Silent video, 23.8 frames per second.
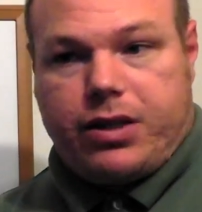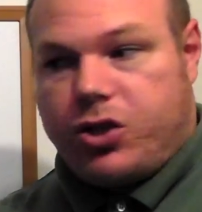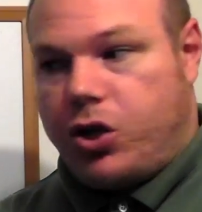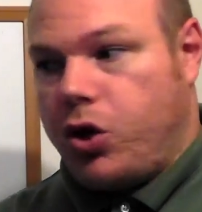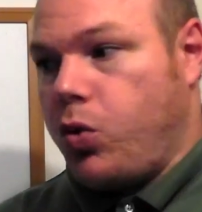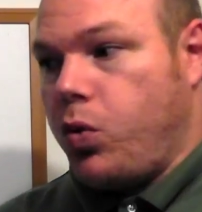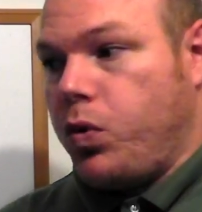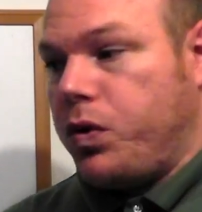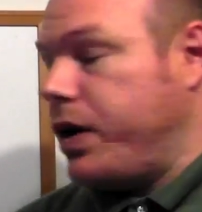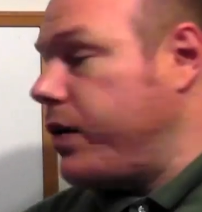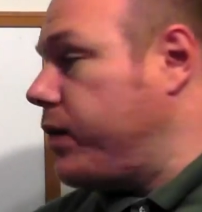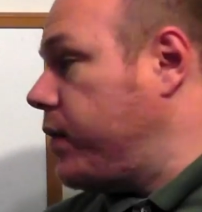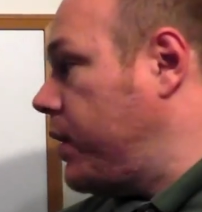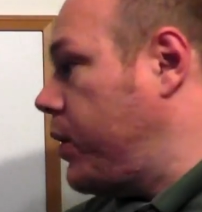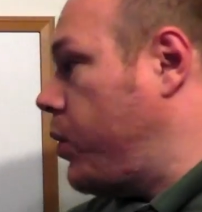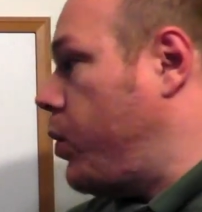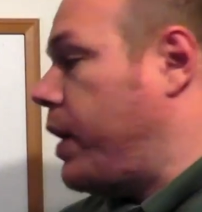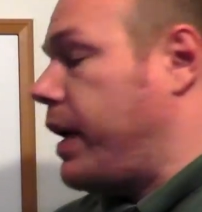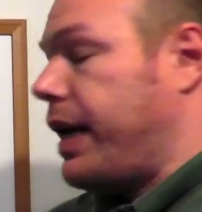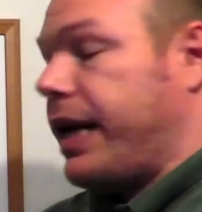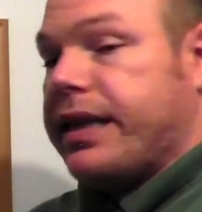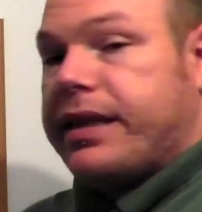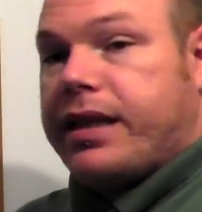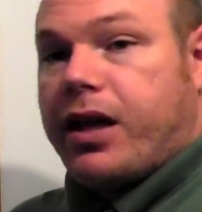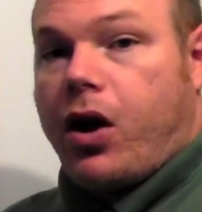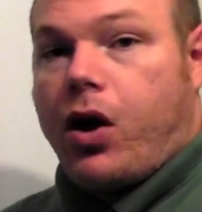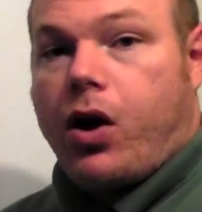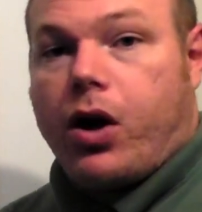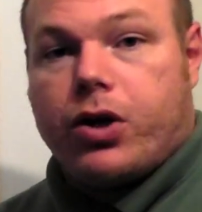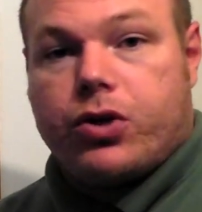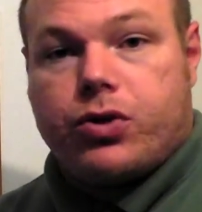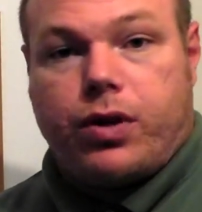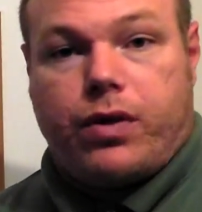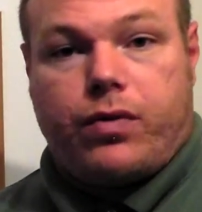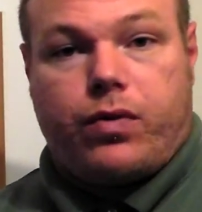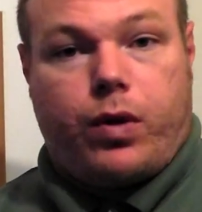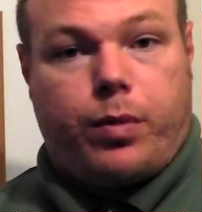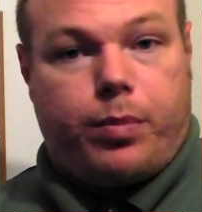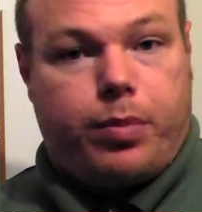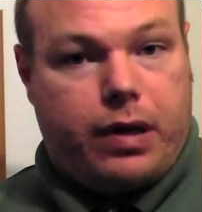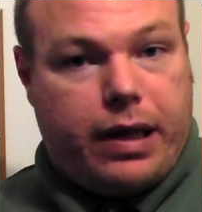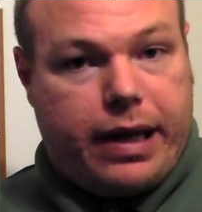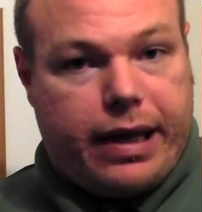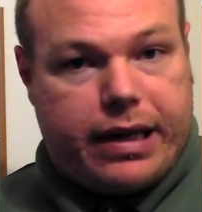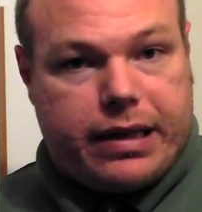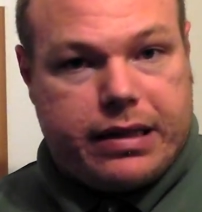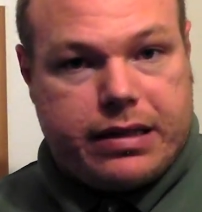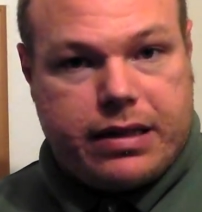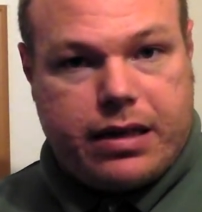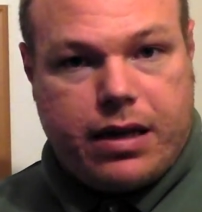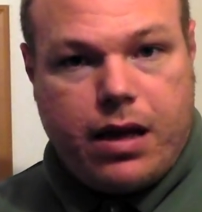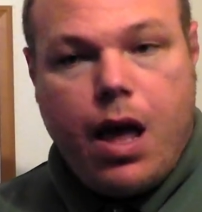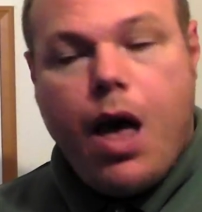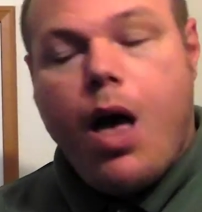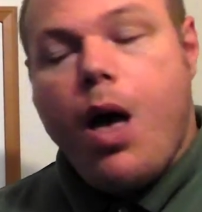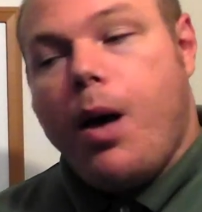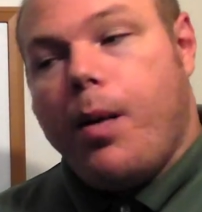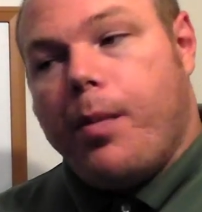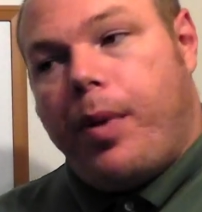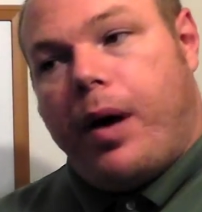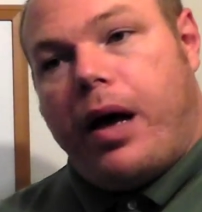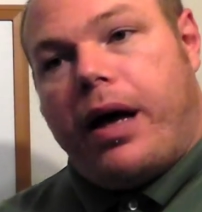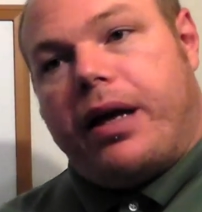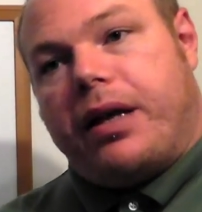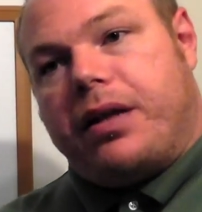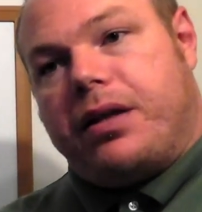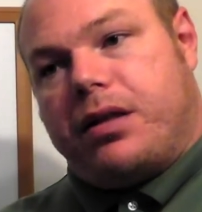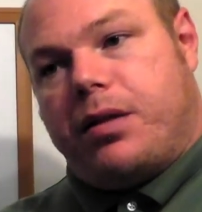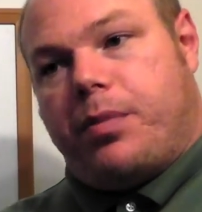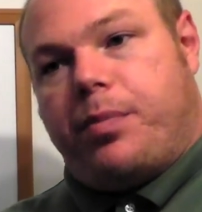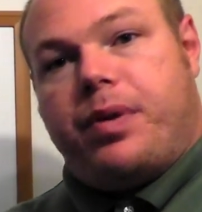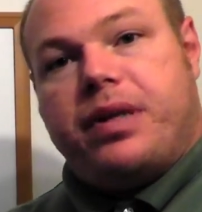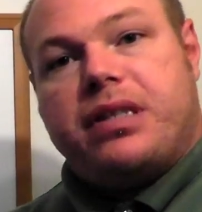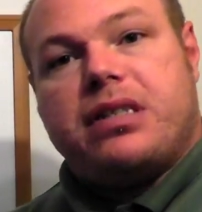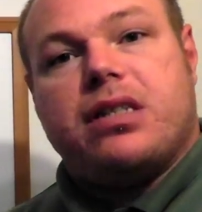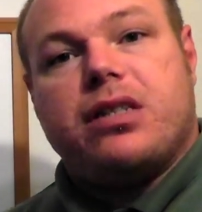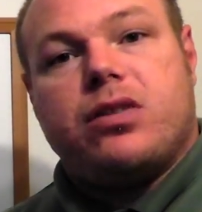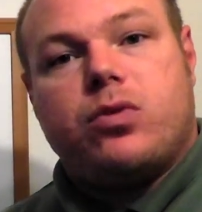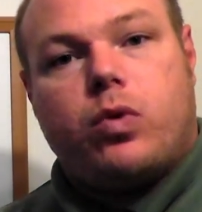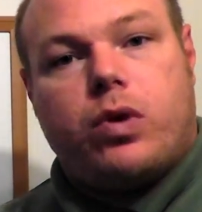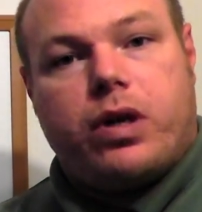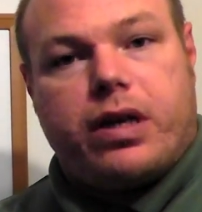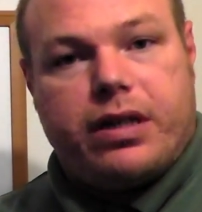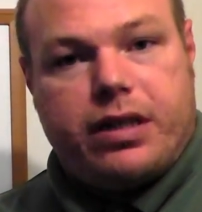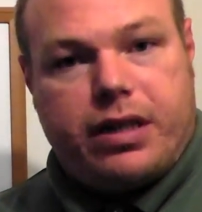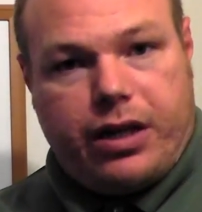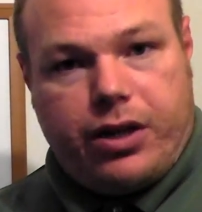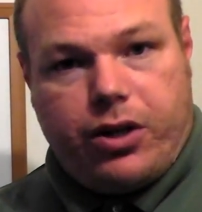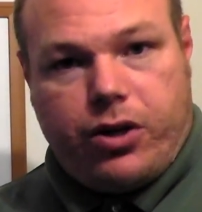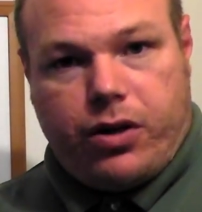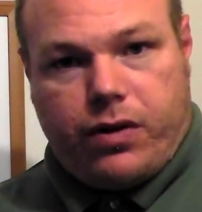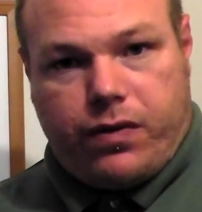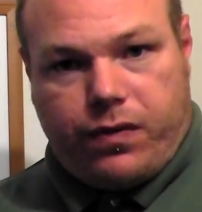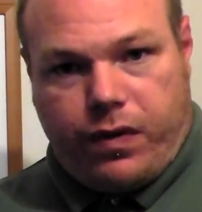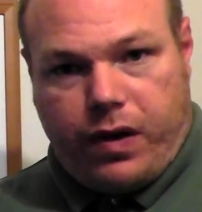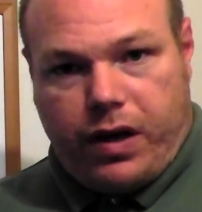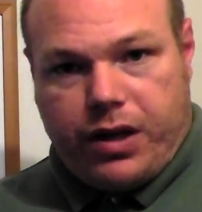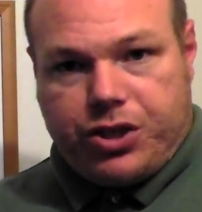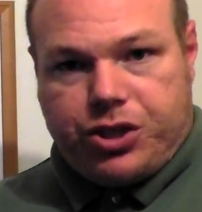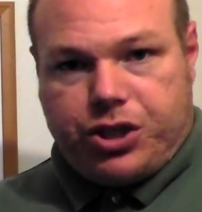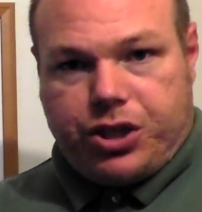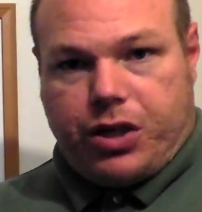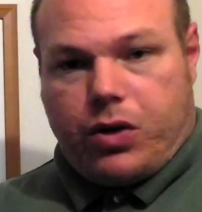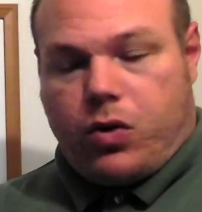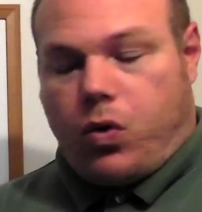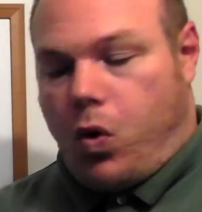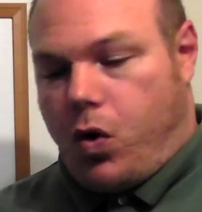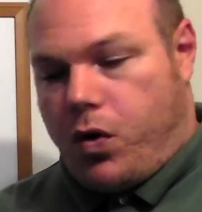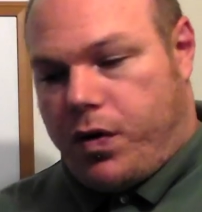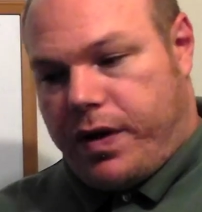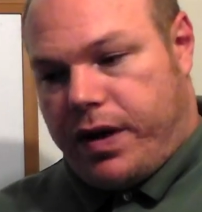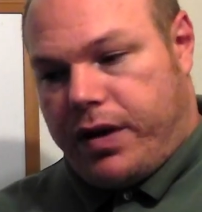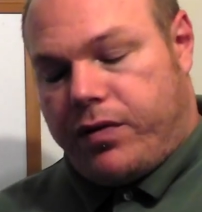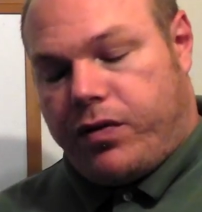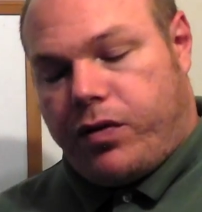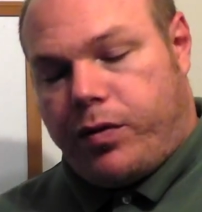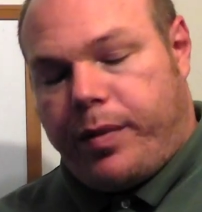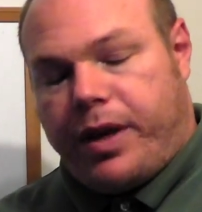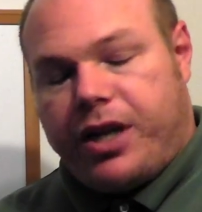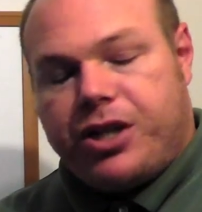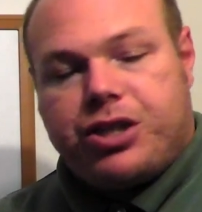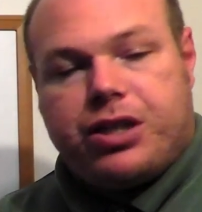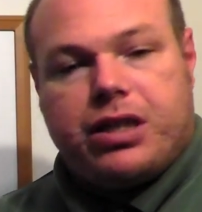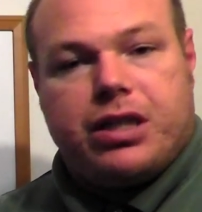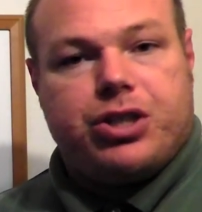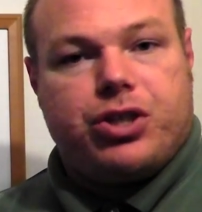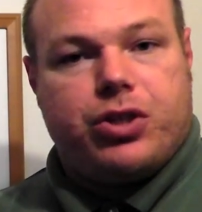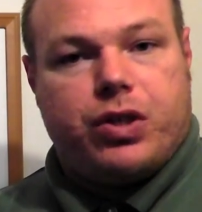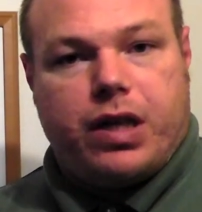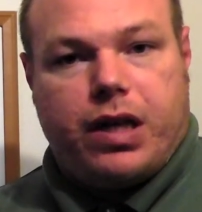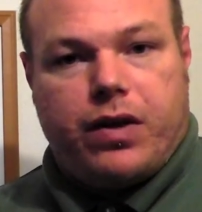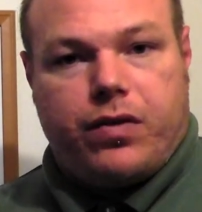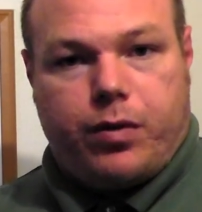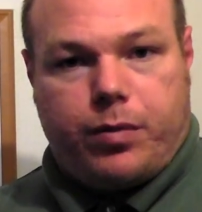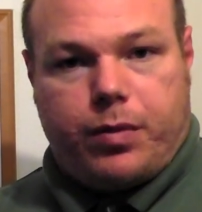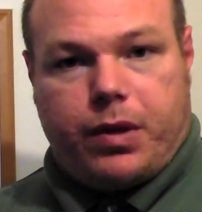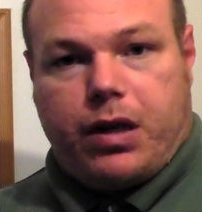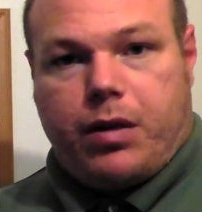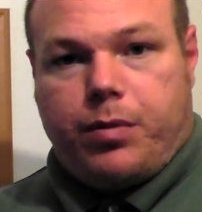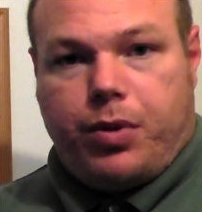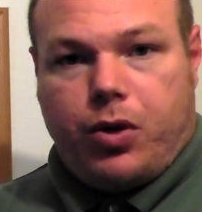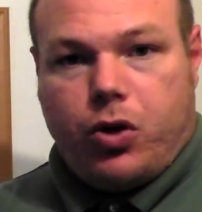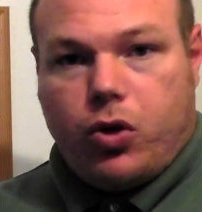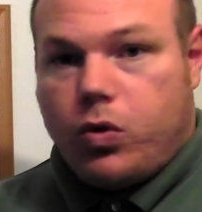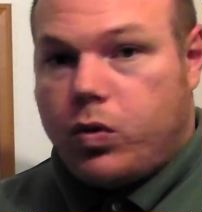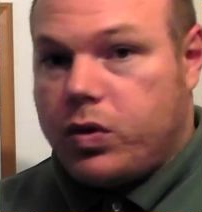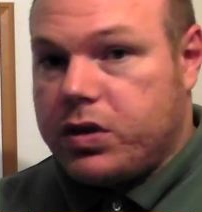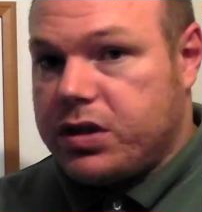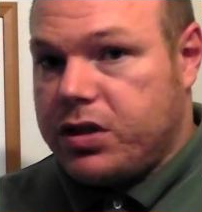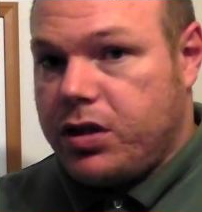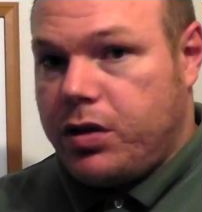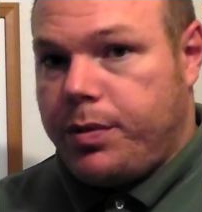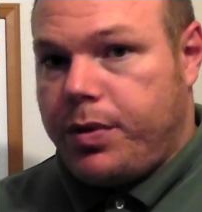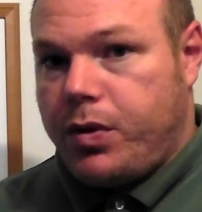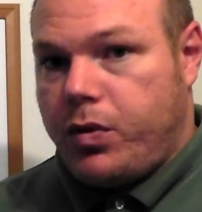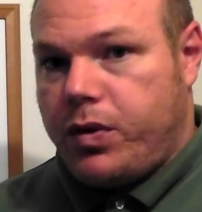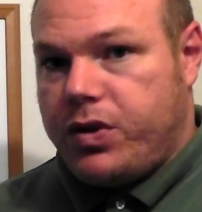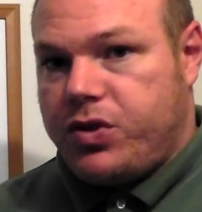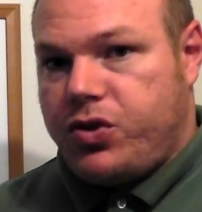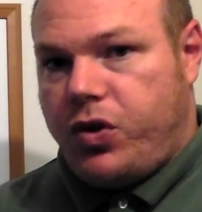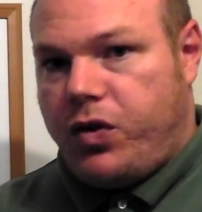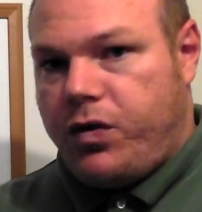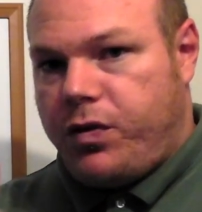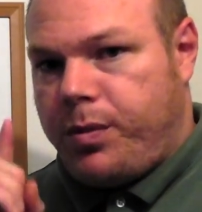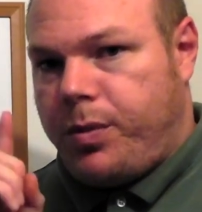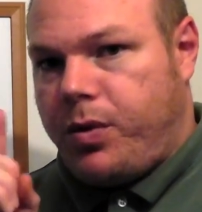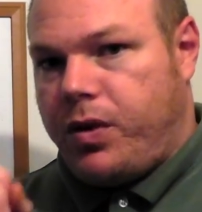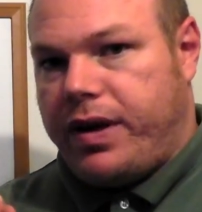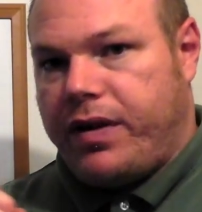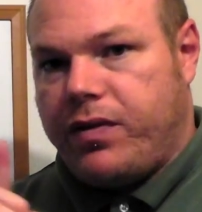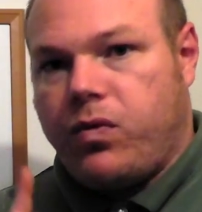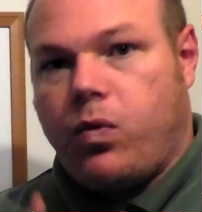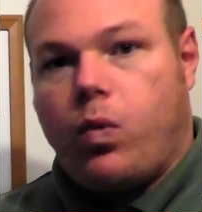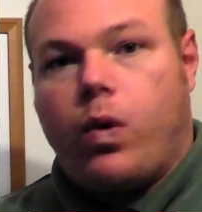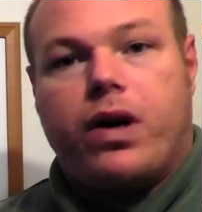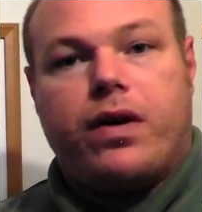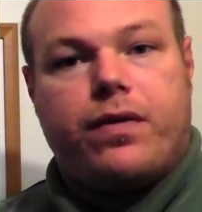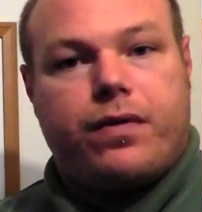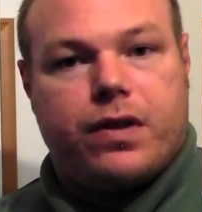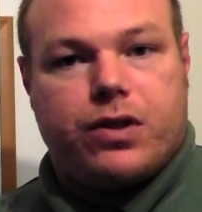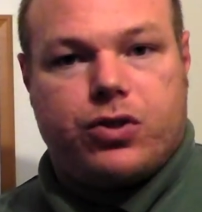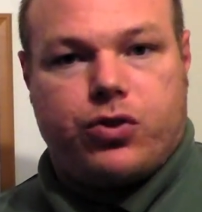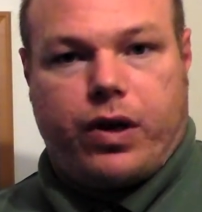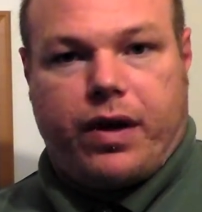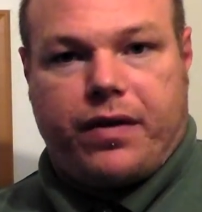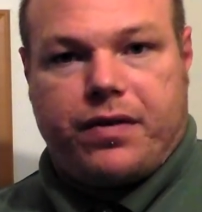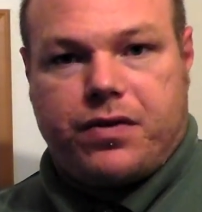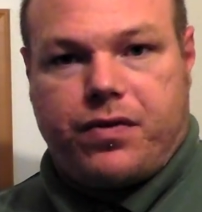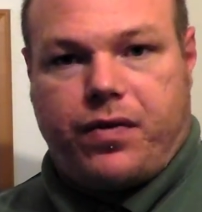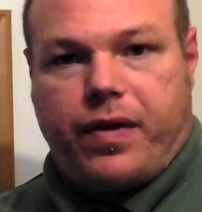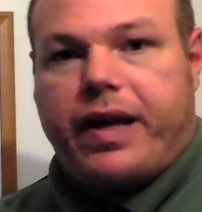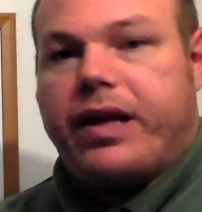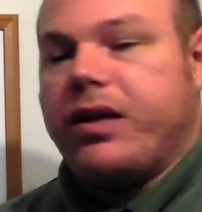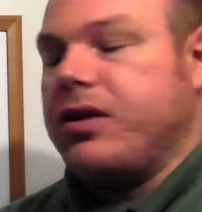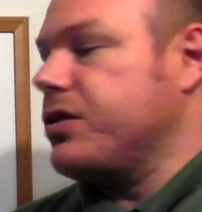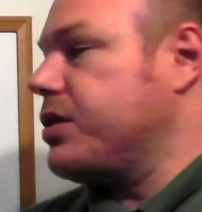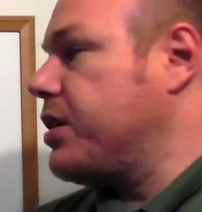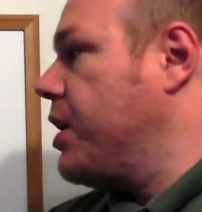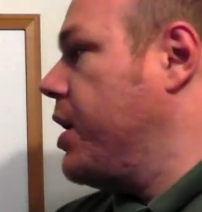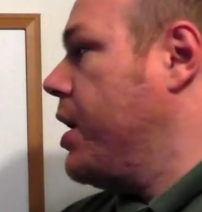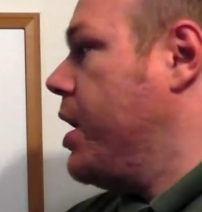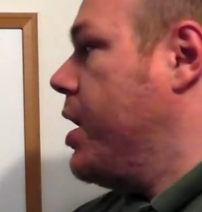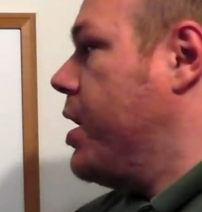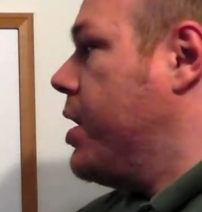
So you definitely want to get that hard drive replaced, but the business will continue to function or the information that you need from the computer will still be retrievable if one of the drives fails.